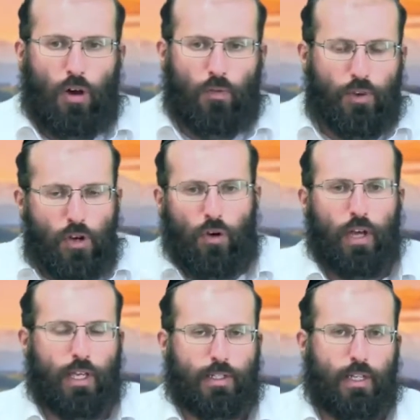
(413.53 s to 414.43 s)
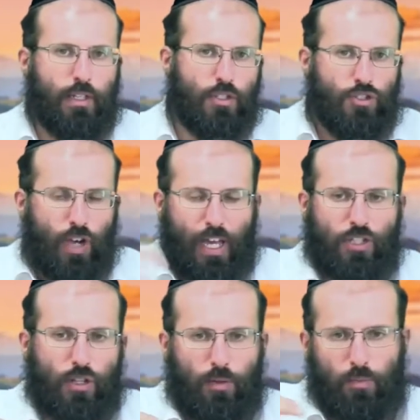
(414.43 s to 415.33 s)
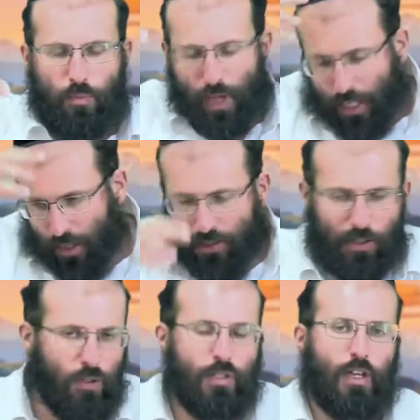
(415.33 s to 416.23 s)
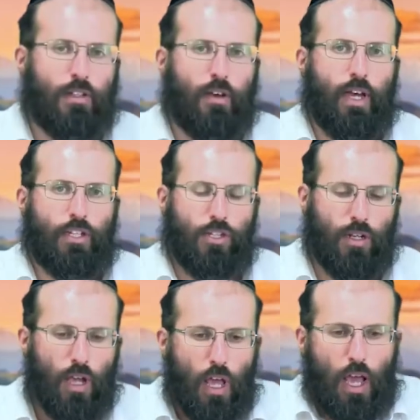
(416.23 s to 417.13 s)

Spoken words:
of noise and distraction and making us lose our direction.